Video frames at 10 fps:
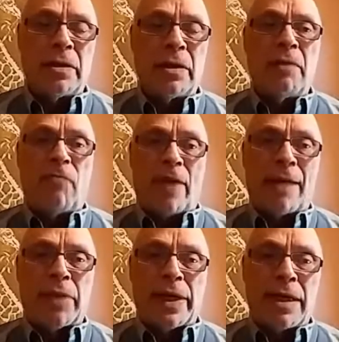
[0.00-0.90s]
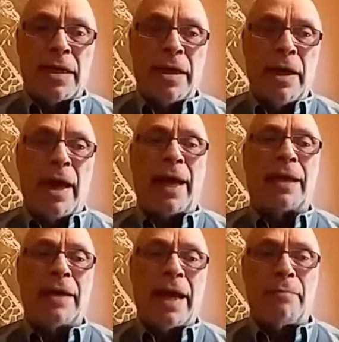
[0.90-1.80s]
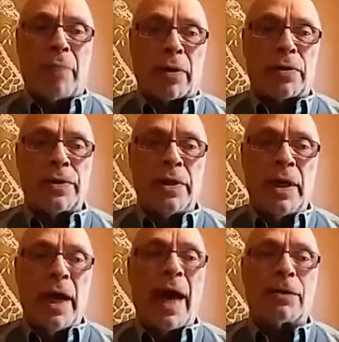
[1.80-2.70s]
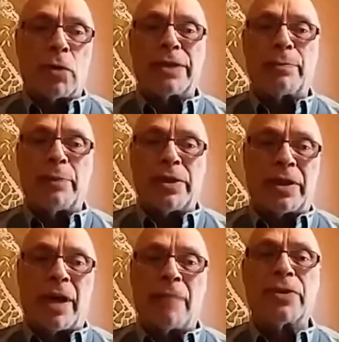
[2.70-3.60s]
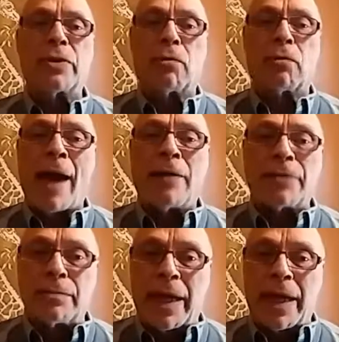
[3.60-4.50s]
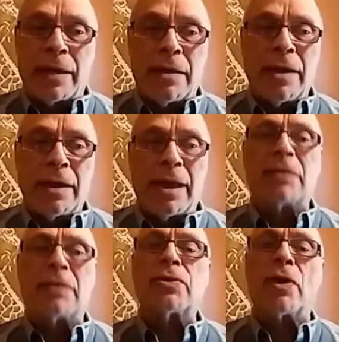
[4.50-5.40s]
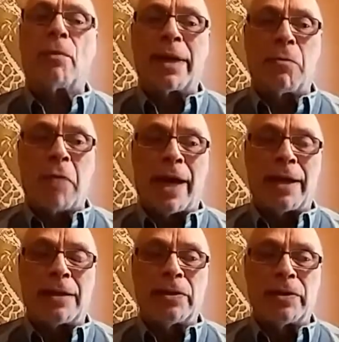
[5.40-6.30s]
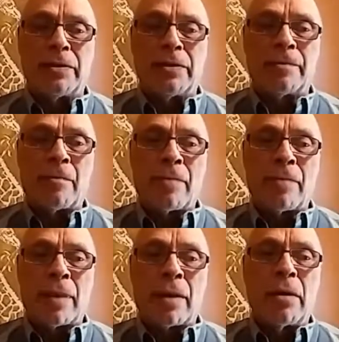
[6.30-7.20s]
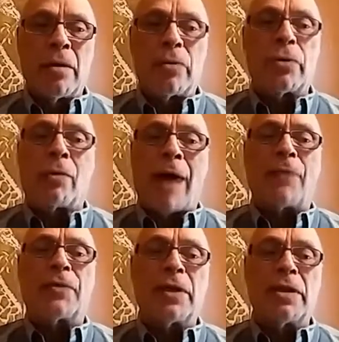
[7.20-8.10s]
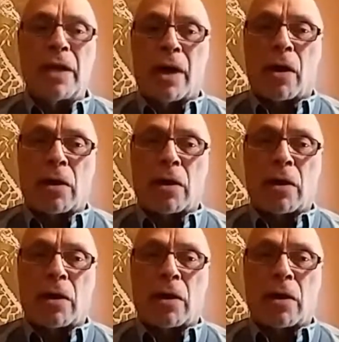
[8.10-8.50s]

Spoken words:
family, and neighbors at Christmas time surrounds me in so many ways. Throughout the year,